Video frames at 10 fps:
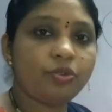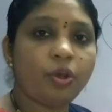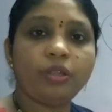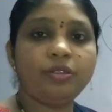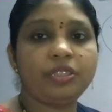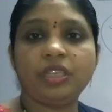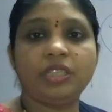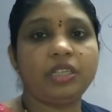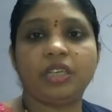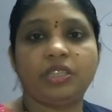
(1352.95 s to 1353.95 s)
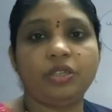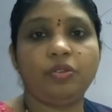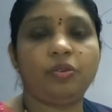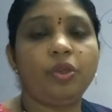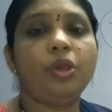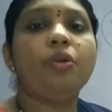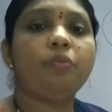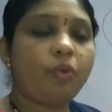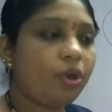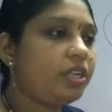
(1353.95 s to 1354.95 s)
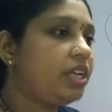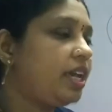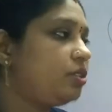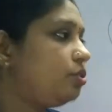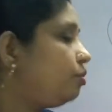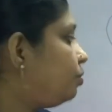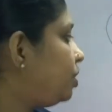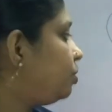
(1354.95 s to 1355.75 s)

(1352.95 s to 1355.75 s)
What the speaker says: all those things he doesn't know. What he has to do,